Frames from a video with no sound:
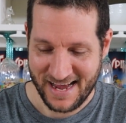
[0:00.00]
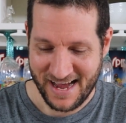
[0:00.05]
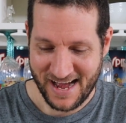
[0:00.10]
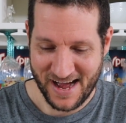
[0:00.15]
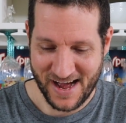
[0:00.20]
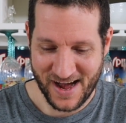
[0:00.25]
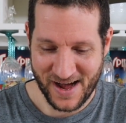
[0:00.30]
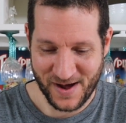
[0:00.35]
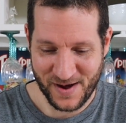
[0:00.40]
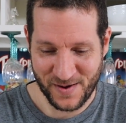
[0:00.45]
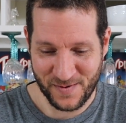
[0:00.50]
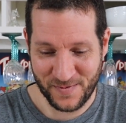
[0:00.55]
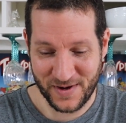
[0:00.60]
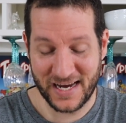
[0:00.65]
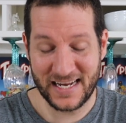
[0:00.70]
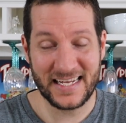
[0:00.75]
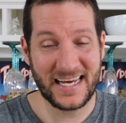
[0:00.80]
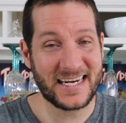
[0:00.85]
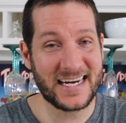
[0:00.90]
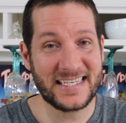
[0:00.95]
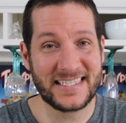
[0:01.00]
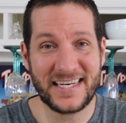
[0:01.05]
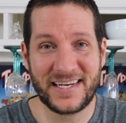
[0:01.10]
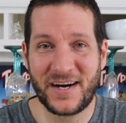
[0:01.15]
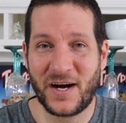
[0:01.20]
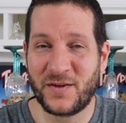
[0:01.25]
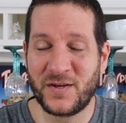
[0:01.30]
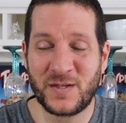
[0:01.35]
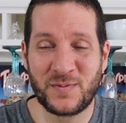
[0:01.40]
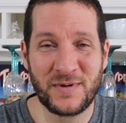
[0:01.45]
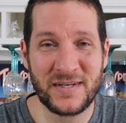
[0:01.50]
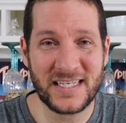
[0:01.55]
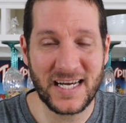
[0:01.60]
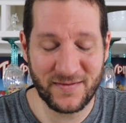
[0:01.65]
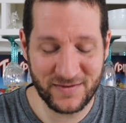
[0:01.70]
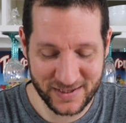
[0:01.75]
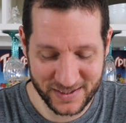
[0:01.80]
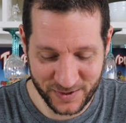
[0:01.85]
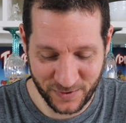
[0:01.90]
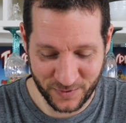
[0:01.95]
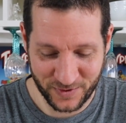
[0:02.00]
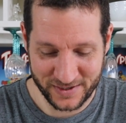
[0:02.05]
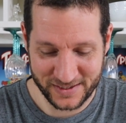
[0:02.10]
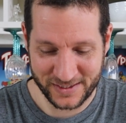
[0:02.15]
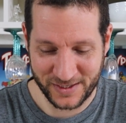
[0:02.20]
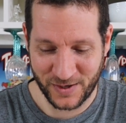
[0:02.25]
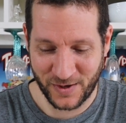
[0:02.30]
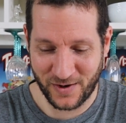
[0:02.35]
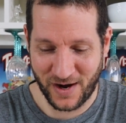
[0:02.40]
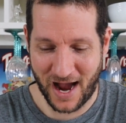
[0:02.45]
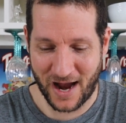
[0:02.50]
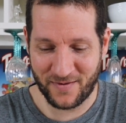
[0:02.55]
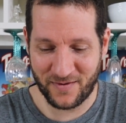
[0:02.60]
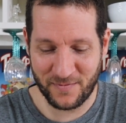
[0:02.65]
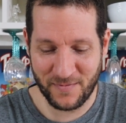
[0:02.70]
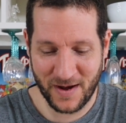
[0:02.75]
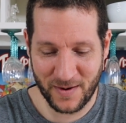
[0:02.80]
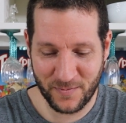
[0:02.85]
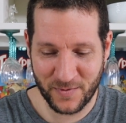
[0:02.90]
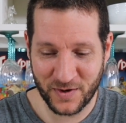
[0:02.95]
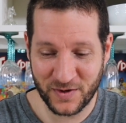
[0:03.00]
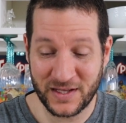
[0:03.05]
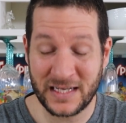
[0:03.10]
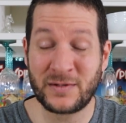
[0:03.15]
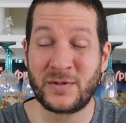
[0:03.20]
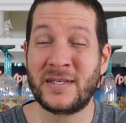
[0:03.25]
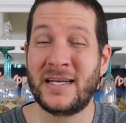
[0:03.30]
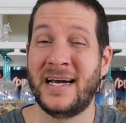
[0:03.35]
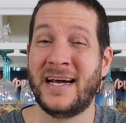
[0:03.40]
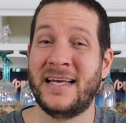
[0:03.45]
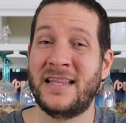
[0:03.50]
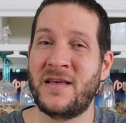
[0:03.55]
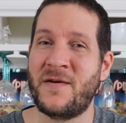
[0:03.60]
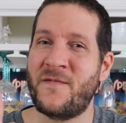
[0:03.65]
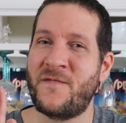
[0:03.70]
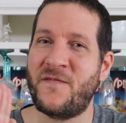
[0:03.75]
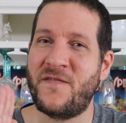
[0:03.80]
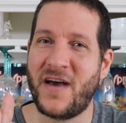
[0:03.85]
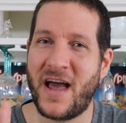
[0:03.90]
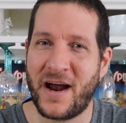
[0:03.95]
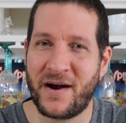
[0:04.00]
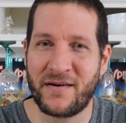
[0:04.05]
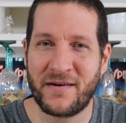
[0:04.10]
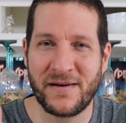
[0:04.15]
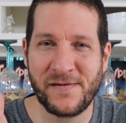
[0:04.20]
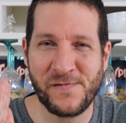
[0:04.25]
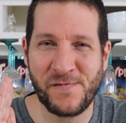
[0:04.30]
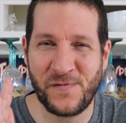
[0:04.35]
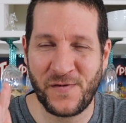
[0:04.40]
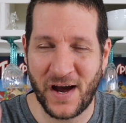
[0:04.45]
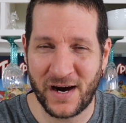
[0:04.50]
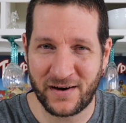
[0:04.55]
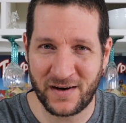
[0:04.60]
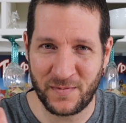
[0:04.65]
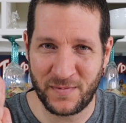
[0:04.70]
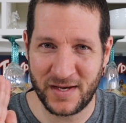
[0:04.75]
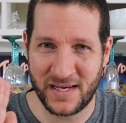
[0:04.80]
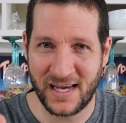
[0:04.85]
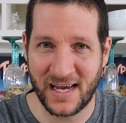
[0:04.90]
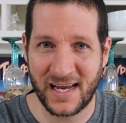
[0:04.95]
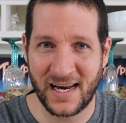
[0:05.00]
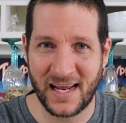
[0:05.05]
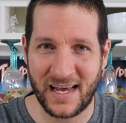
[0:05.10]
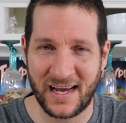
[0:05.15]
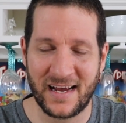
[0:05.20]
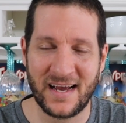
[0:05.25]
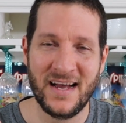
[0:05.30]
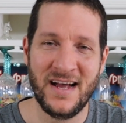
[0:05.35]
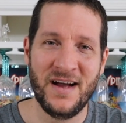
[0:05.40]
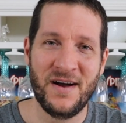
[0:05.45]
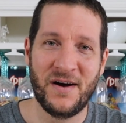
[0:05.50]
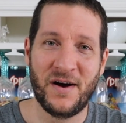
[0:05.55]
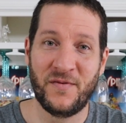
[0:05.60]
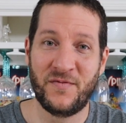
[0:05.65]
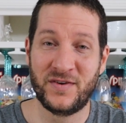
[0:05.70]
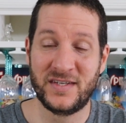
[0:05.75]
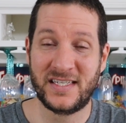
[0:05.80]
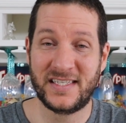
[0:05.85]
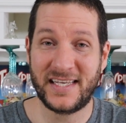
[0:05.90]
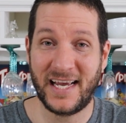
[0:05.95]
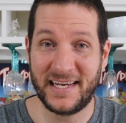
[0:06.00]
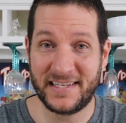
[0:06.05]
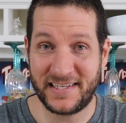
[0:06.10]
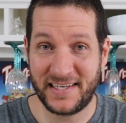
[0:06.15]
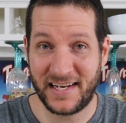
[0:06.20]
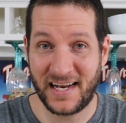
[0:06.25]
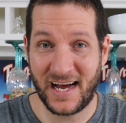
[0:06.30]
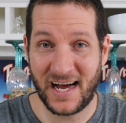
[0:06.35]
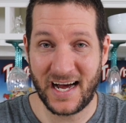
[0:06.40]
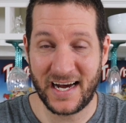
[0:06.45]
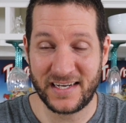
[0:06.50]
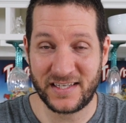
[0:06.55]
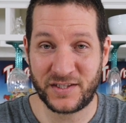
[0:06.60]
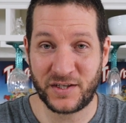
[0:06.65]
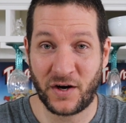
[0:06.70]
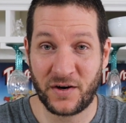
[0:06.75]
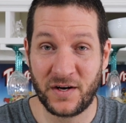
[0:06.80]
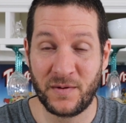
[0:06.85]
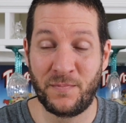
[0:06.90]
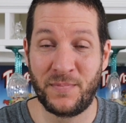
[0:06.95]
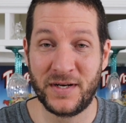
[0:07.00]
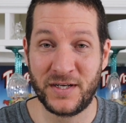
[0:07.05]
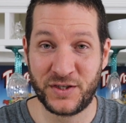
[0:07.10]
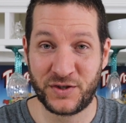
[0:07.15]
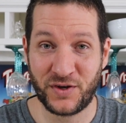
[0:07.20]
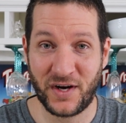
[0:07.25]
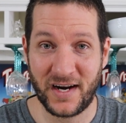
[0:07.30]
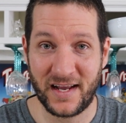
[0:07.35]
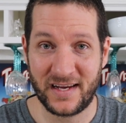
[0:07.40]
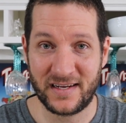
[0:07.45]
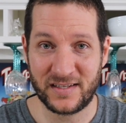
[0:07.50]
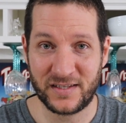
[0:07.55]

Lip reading: And like I said, all these pins have a story. So I remember this was like in the very, very beginning of when Stacy and I started pin trading.